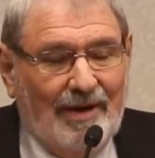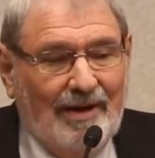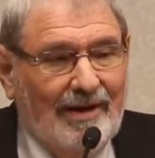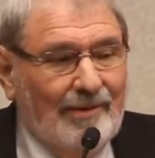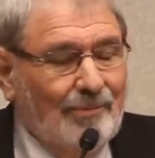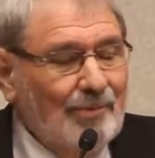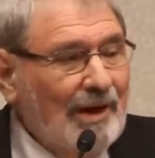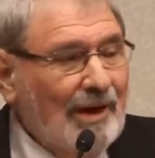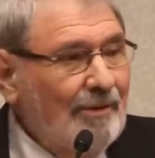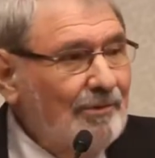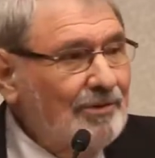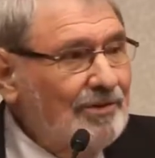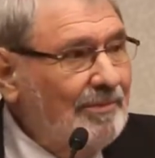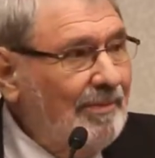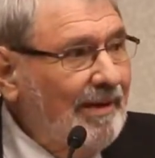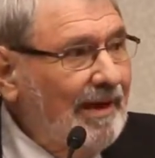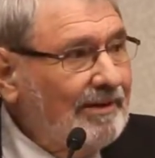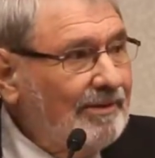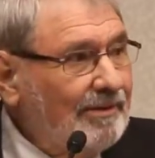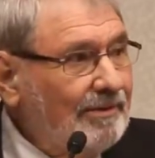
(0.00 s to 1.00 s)
and when I was
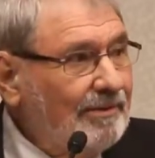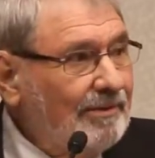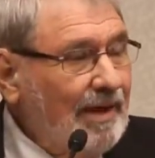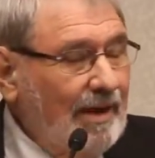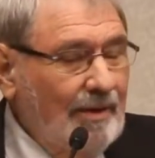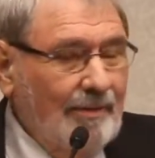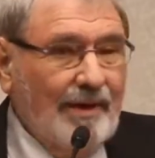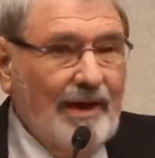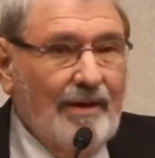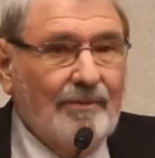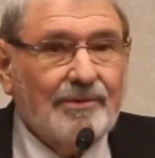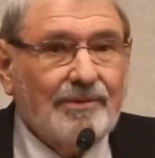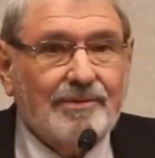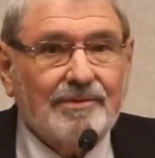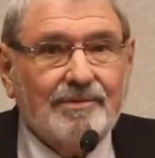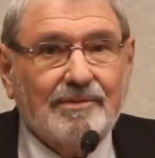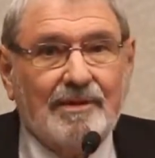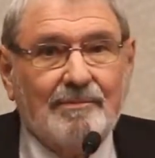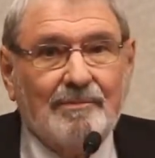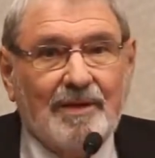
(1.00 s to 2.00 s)
I was
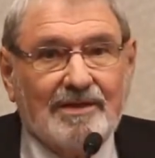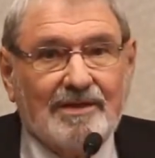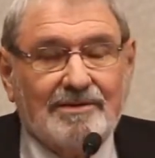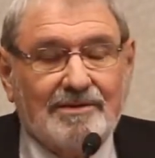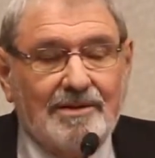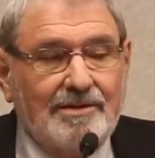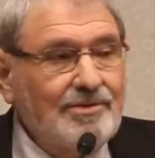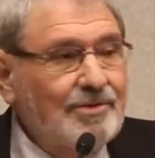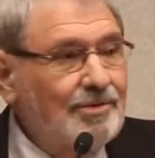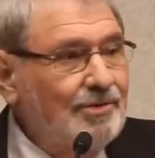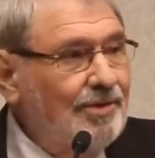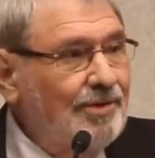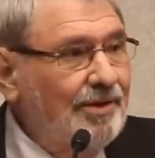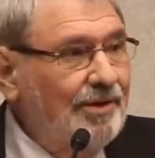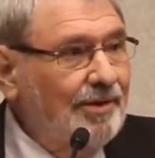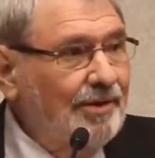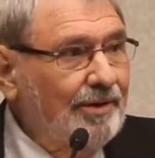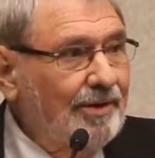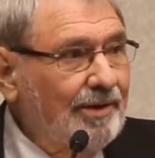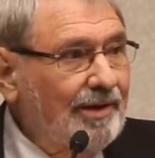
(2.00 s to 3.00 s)
in my senior
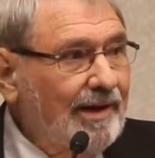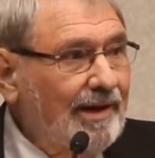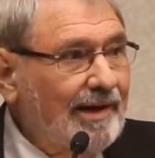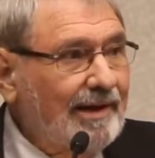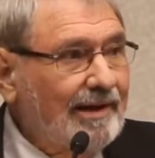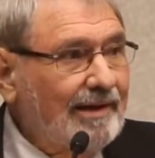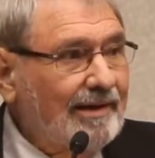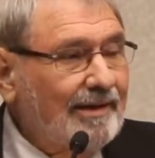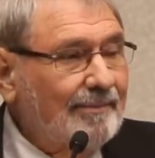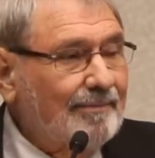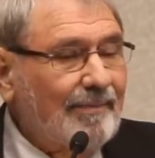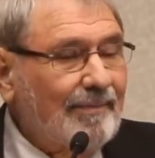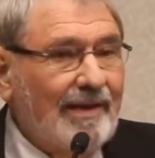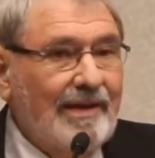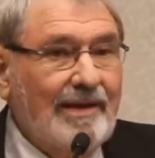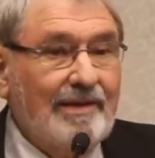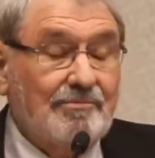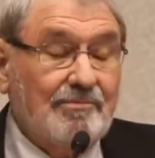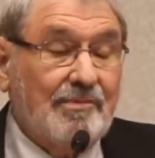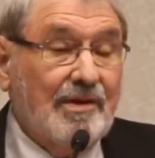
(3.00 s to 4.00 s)
year, and
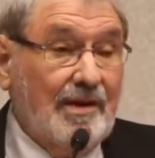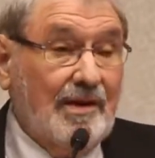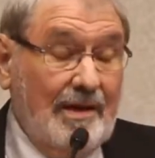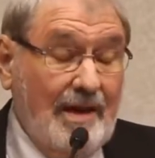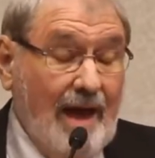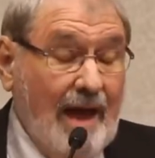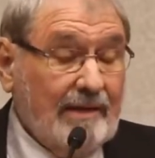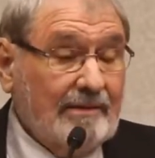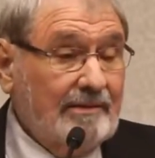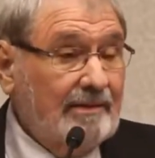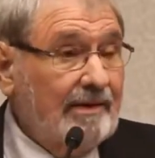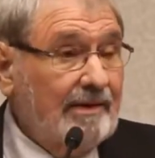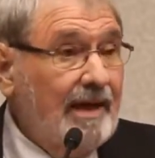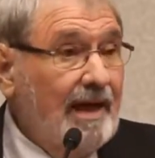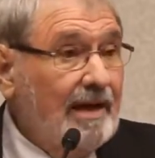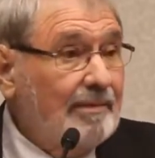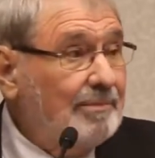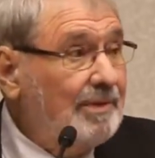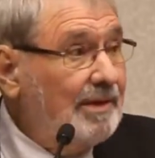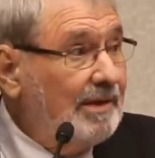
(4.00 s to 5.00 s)
he had actually
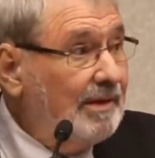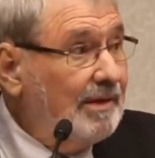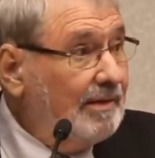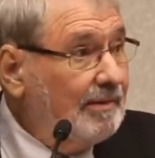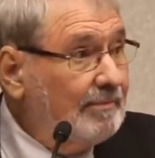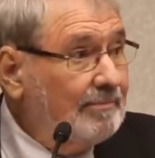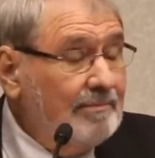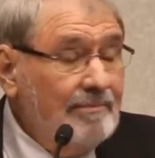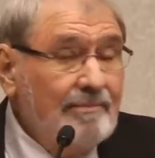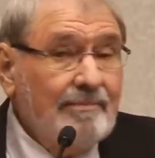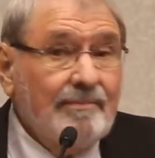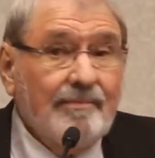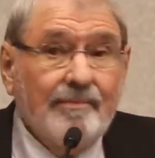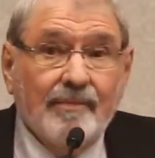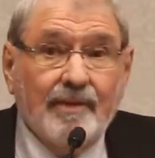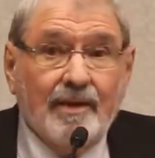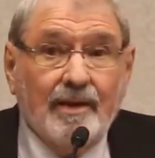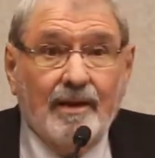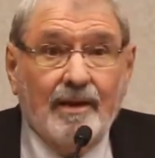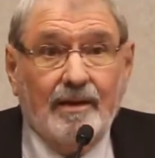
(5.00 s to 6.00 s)
got me
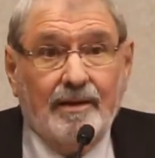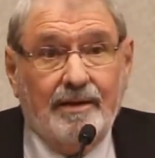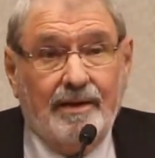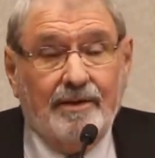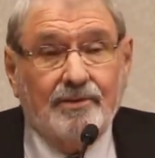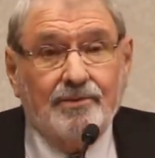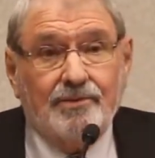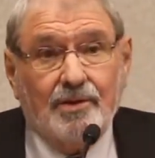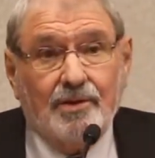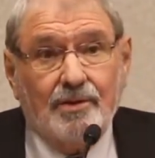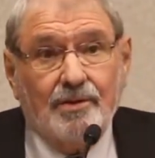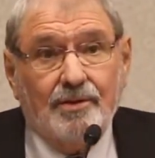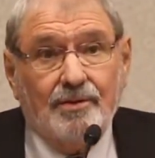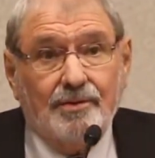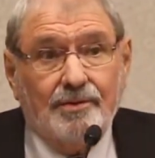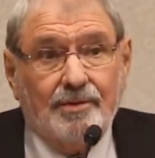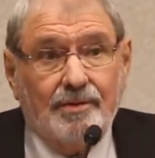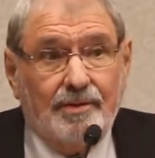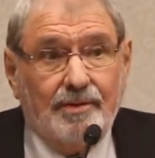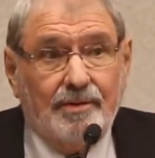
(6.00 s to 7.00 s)
an
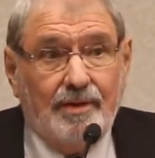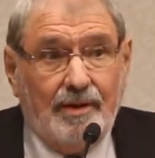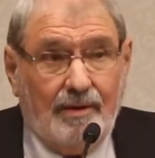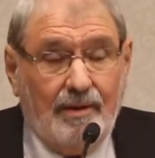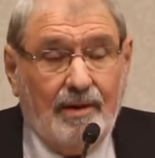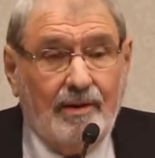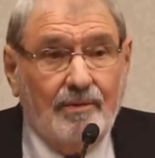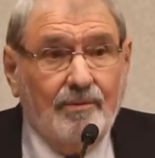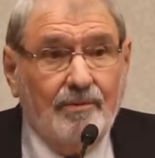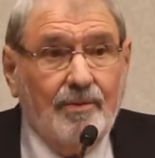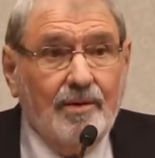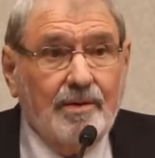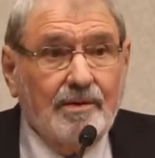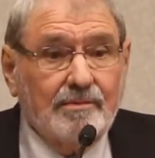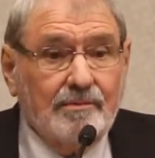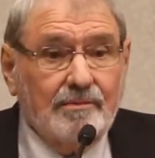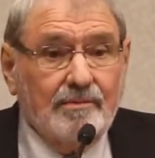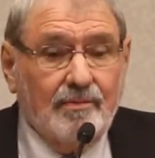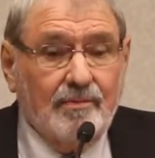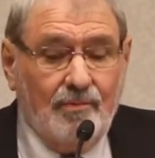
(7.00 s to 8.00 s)
intern,
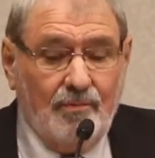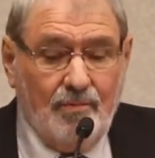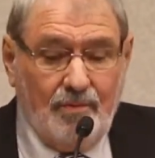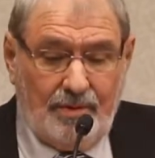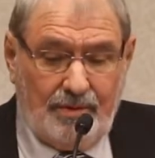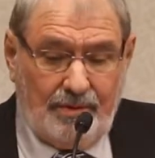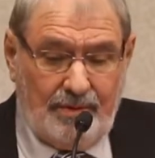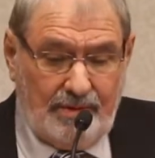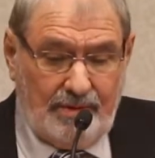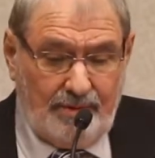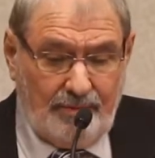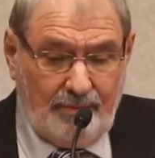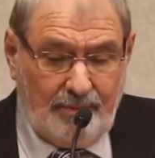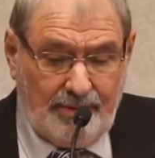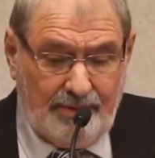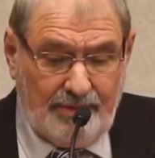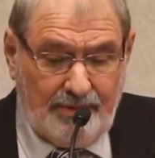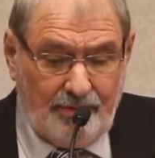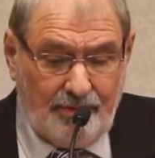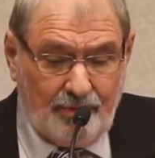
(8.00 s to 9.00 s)
one deal
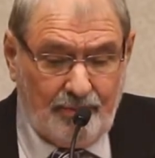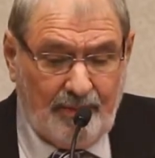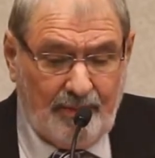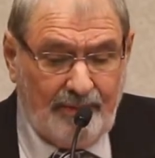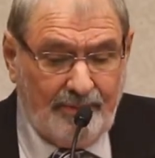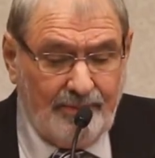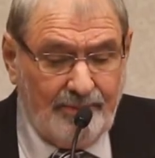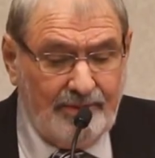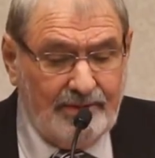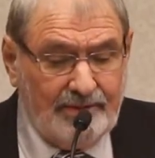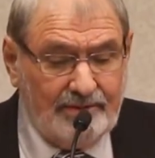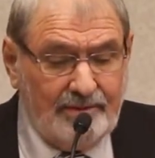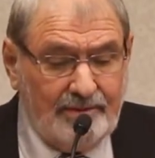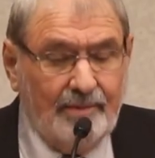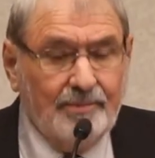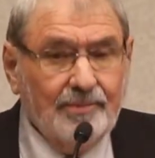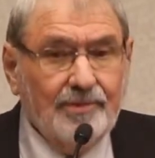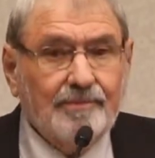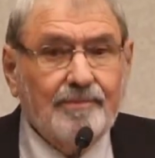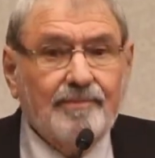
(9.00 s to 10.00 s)
with a newspaper in the
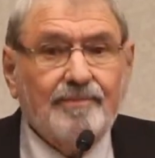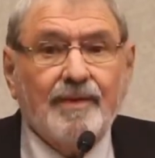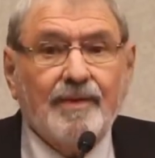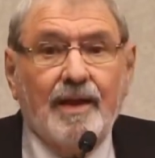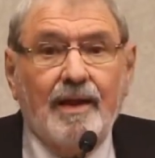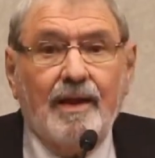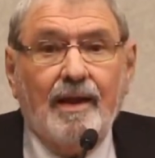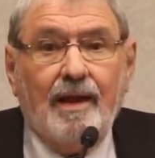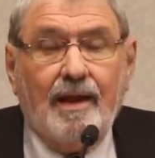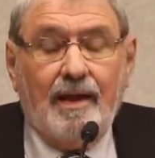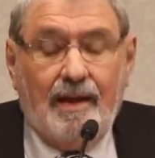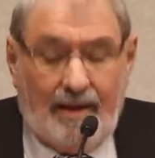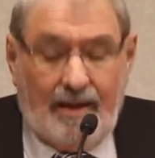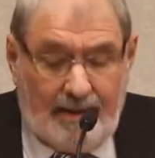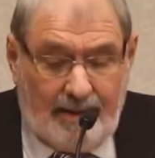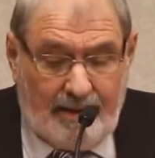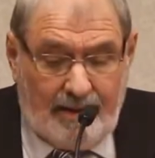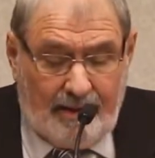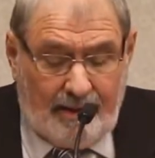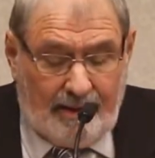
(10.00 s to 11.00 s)
summer.
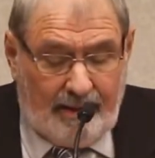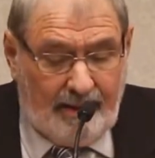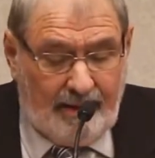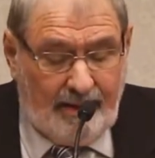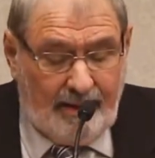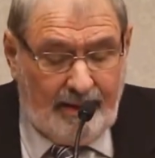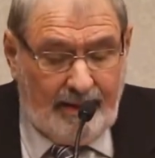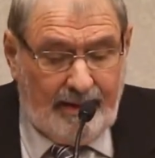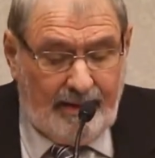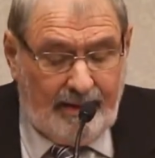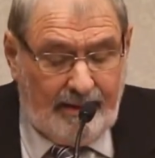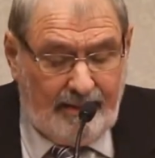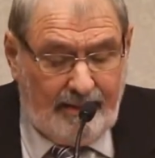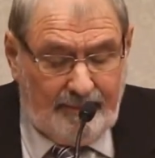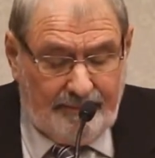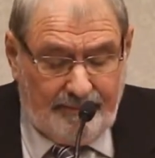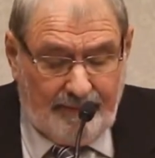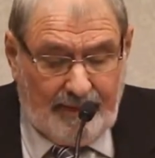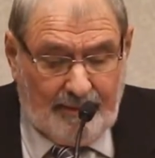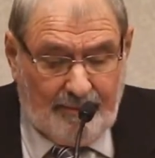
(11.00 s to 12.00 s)

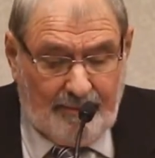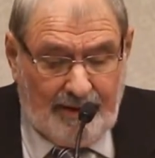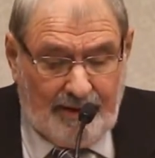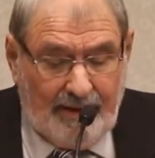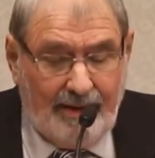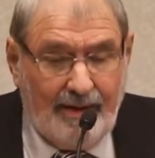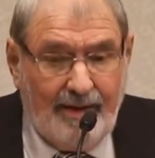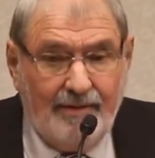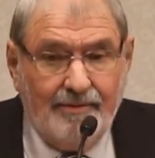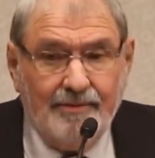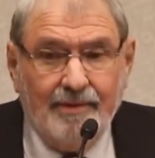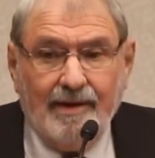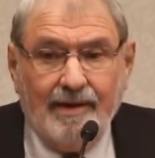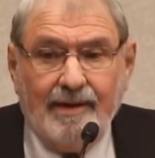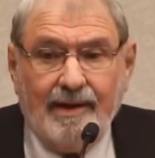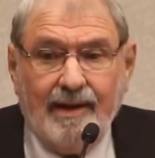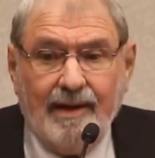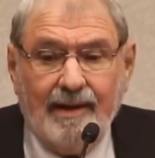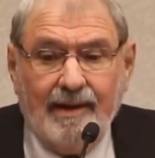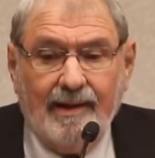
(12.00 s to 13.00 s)
And but at any
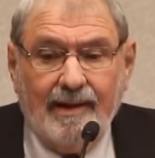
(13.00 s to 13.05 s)
rate,